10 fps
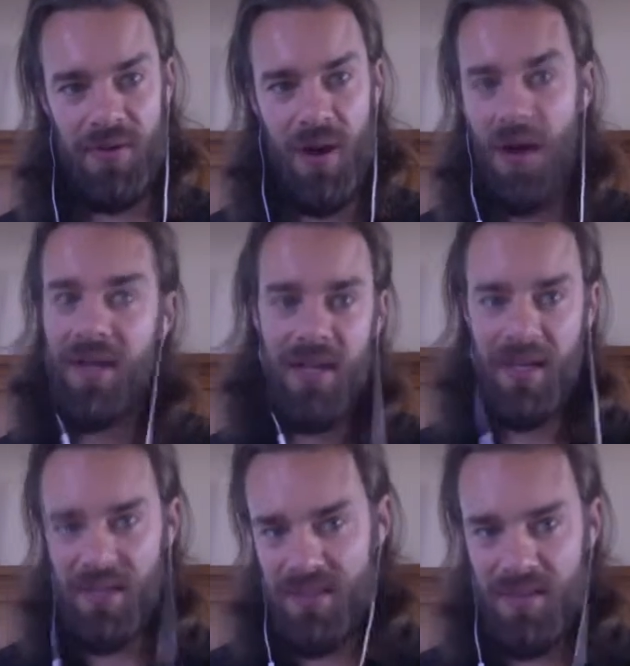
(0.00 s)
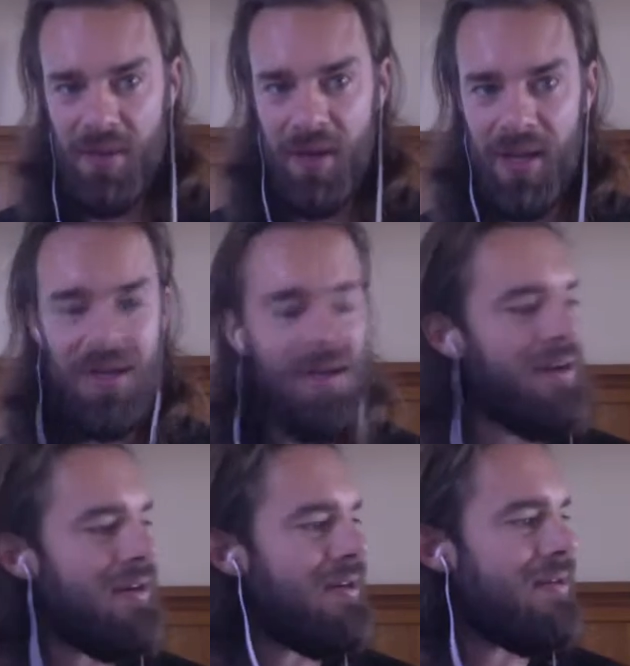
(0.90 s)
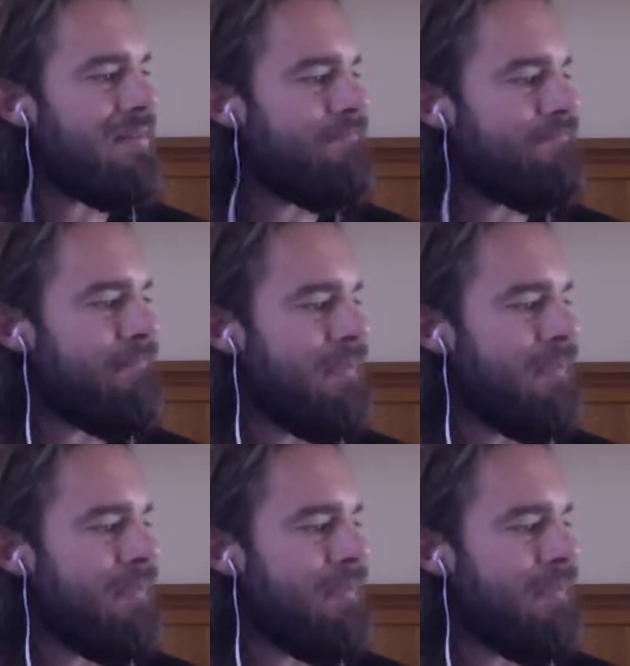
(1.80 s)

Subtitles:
auditing and debugging. Yeah.